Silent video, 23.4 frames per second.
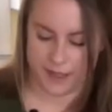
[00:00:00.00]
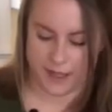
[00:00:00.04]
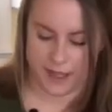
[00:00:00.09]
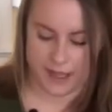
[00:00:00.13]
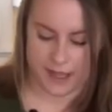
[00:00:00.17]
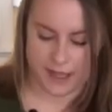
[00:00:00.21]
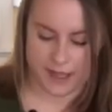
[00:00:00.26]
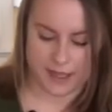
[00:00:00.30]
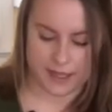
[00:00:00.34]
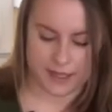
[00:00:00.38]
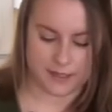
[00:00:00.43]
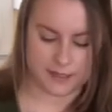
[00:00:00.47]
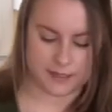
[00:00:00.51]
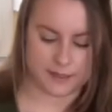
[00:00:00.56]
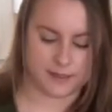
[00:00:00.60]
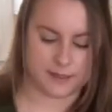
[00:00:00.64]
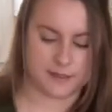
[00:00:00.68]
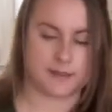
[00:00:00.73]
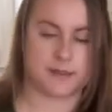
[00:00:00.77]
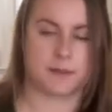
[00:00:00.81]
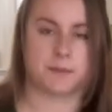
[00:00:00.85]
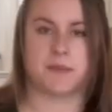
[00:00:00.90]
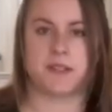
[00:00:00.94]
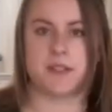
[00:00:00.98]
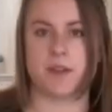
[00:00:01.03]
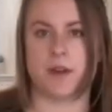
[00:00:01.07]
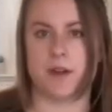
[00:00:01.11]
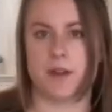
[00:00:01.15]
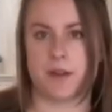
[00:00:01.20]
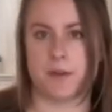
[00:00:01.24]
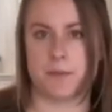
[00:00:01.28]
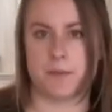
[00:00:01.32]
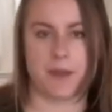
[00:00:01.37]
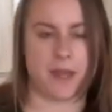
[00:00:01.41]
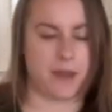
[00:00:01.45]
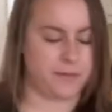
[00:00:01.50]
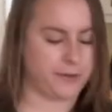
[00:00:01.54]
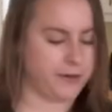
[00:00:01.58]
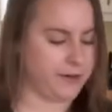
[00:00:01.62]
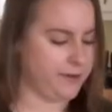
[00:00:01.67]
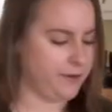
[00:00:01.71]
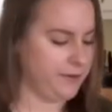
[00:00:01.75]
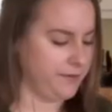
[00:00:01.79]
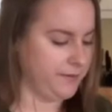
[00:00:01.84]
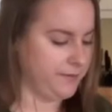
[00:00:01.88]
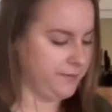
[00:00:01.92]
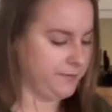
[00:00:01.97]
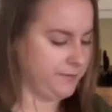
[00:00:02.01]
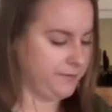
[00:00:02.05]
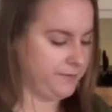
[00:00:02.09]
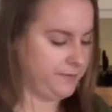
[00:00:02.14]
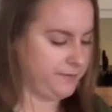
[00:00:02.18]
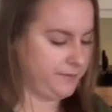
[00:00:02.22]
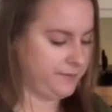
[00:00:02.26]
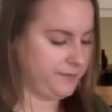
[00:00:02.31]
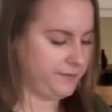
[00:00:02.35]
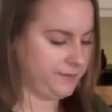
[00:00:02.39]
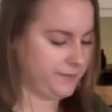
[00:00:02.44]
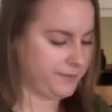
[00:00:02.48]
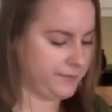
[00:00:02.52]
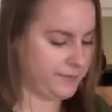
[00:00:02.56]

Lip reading: and some salt and pepper. All